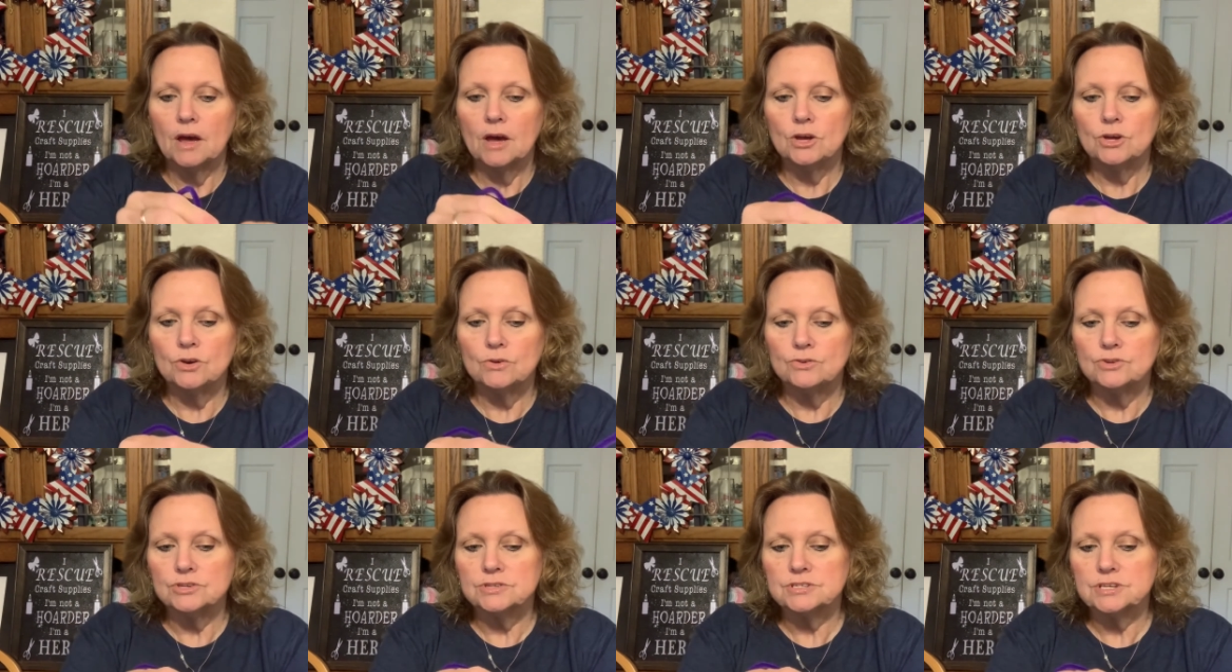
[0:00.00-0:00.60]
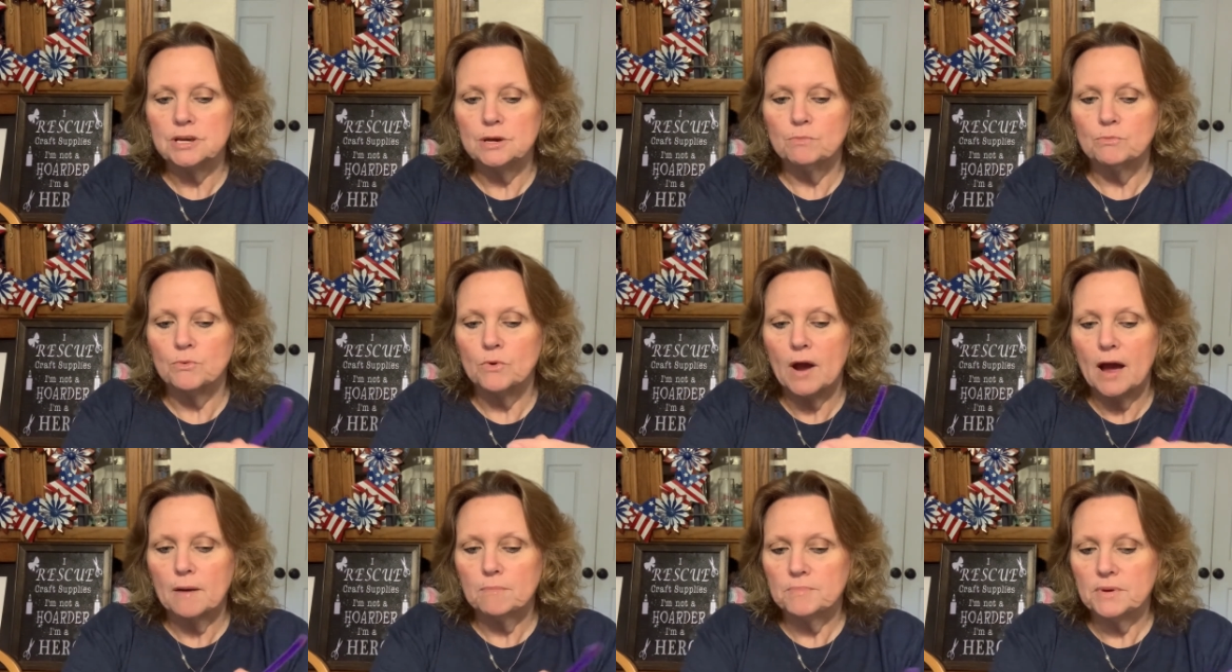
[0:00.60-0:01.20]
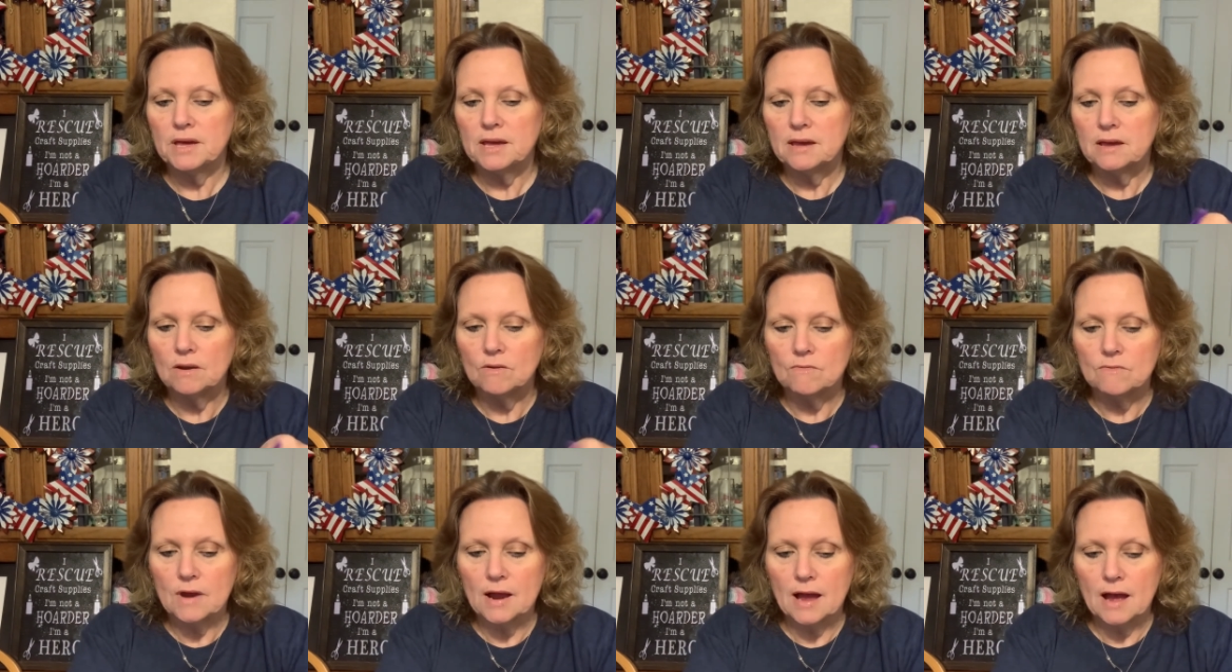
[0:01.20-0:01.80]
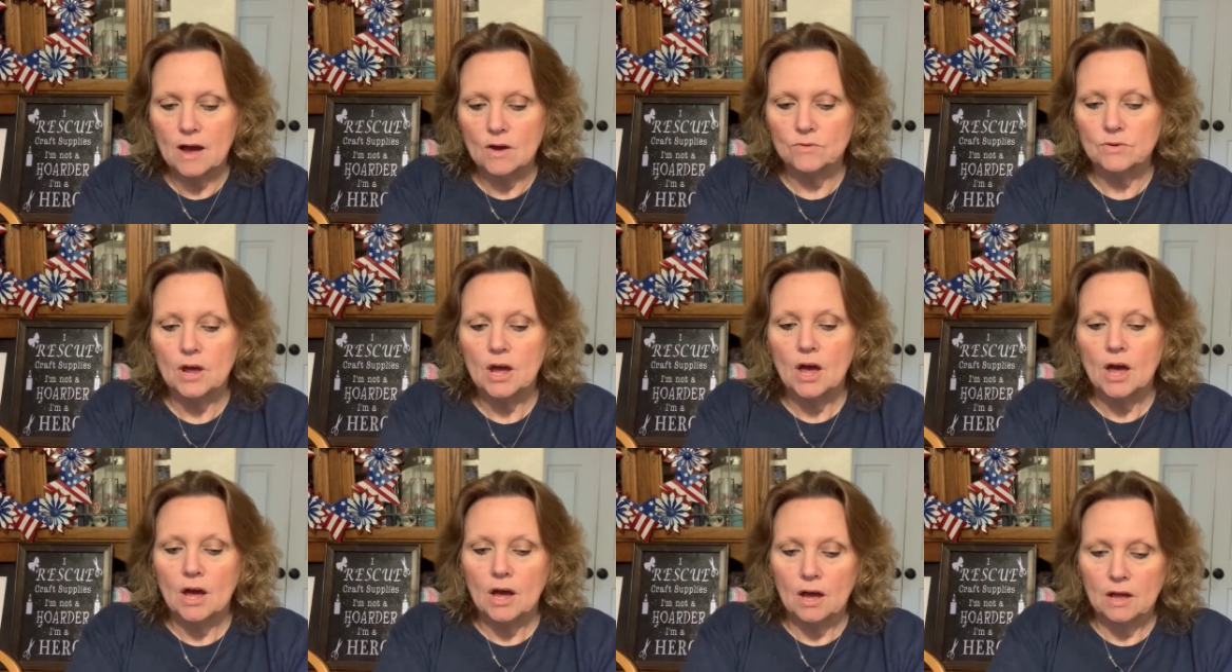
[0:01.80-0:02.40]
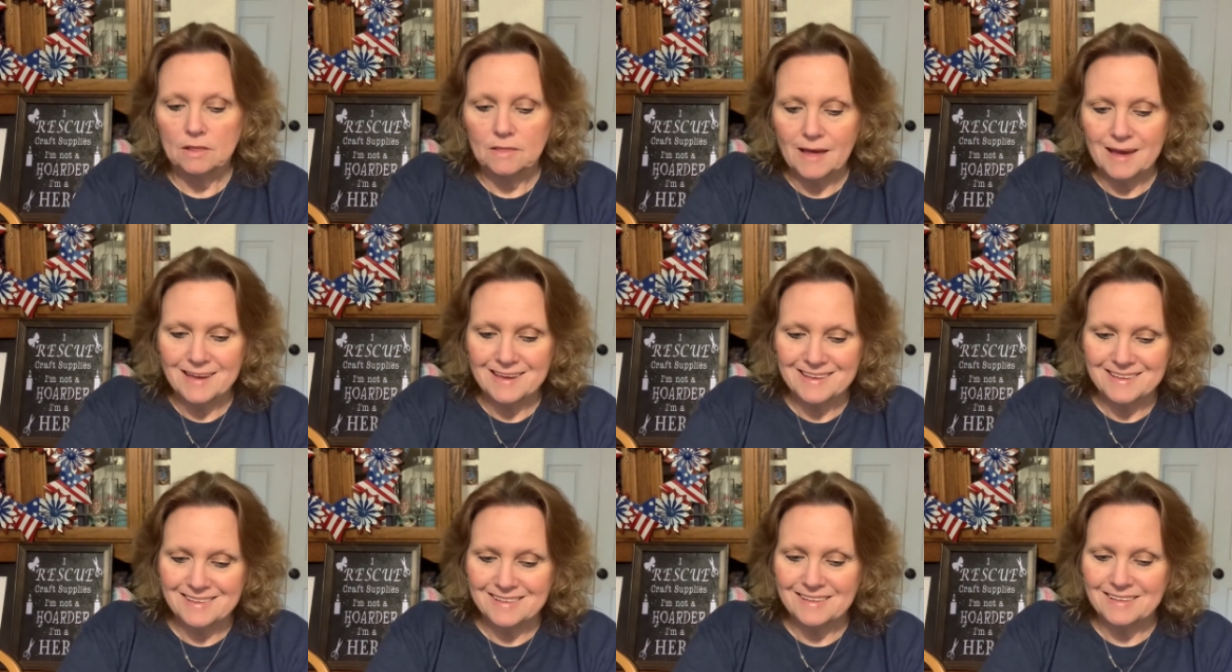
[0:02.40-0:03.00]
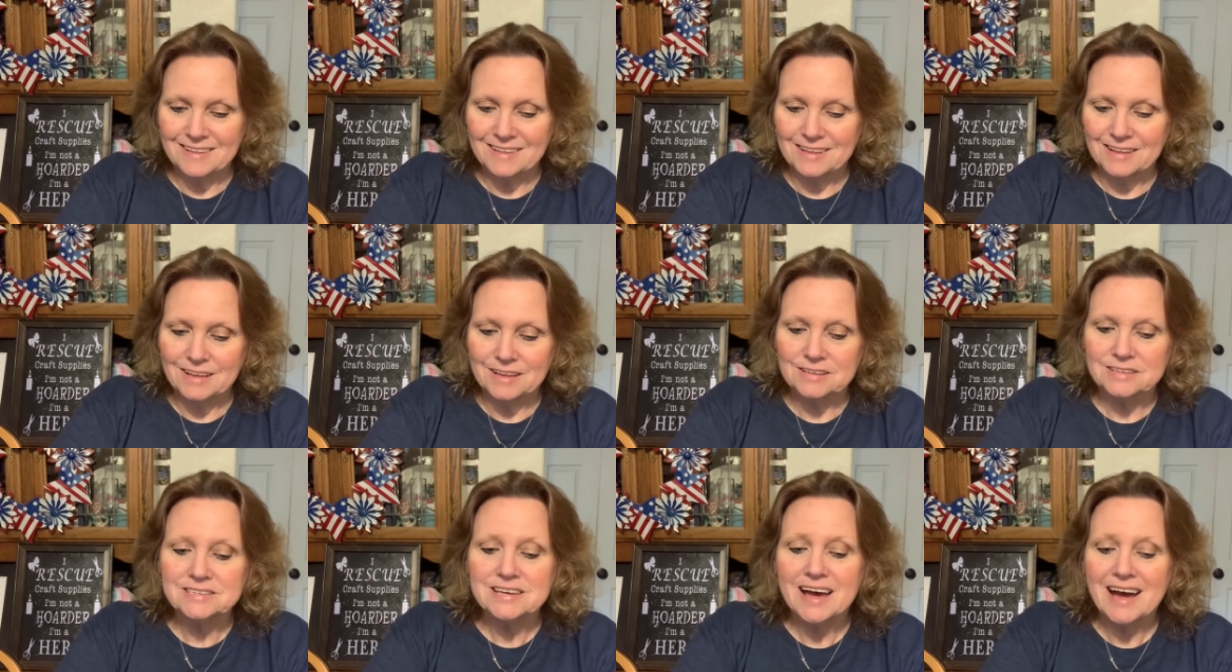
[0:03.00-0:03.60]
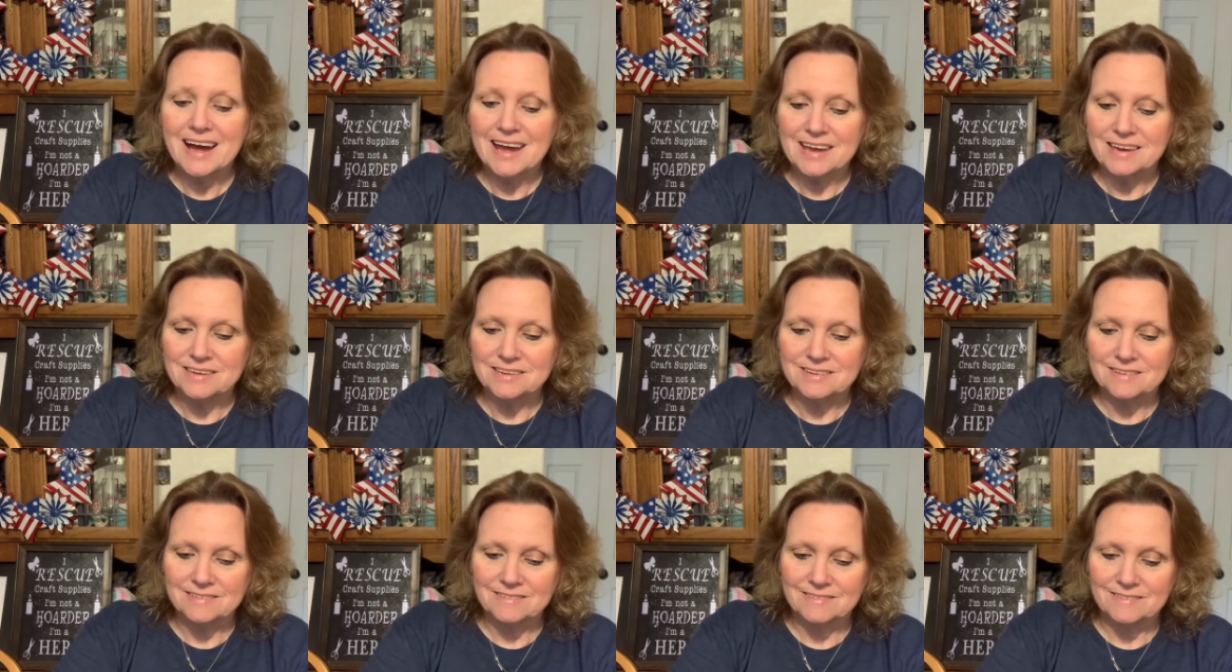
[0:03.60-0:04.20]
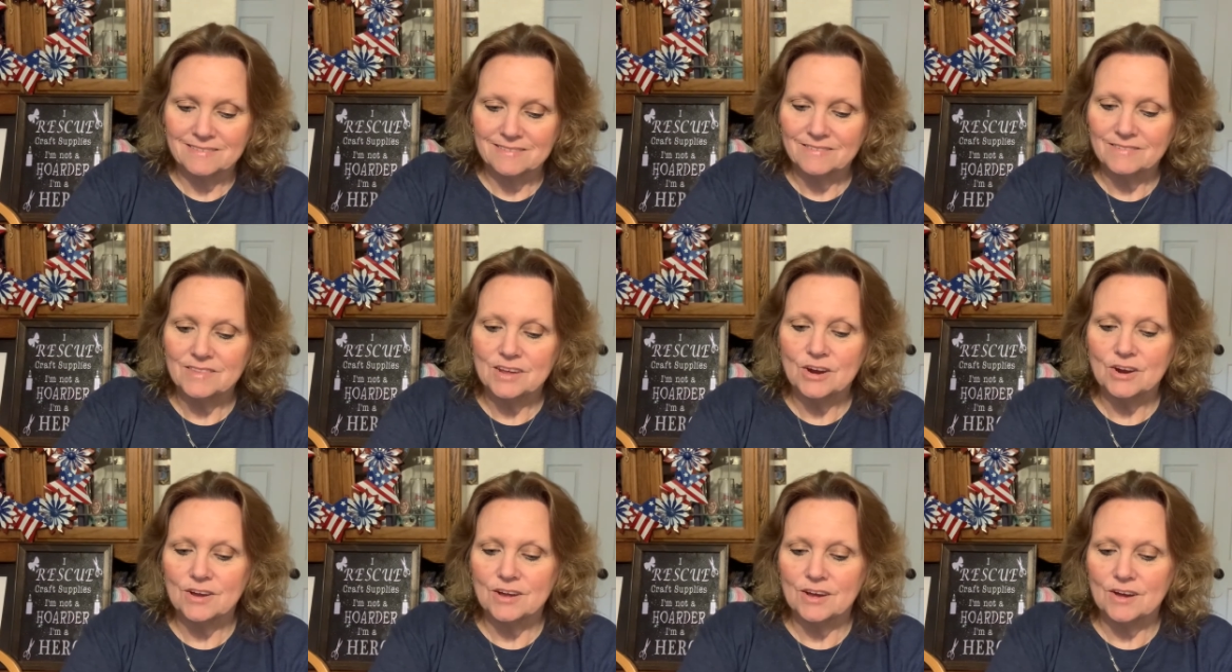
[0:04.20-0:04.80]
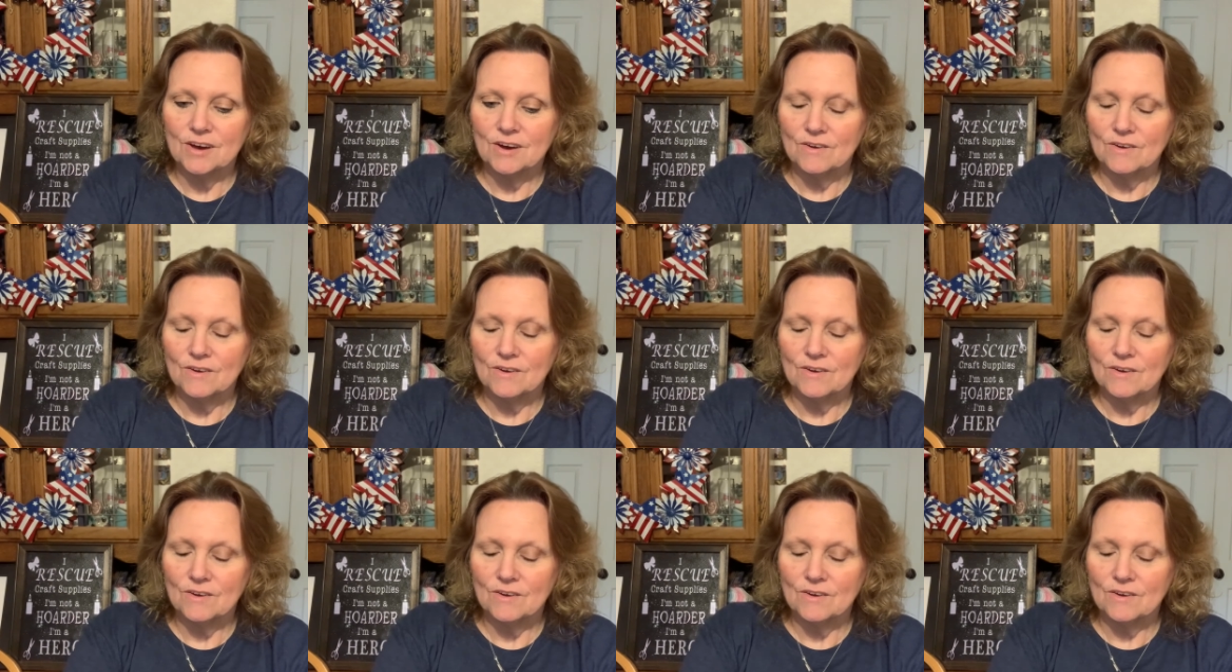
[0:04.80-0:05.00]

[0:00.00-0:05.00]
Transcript: You just keep wrapping it around like tight. There you go.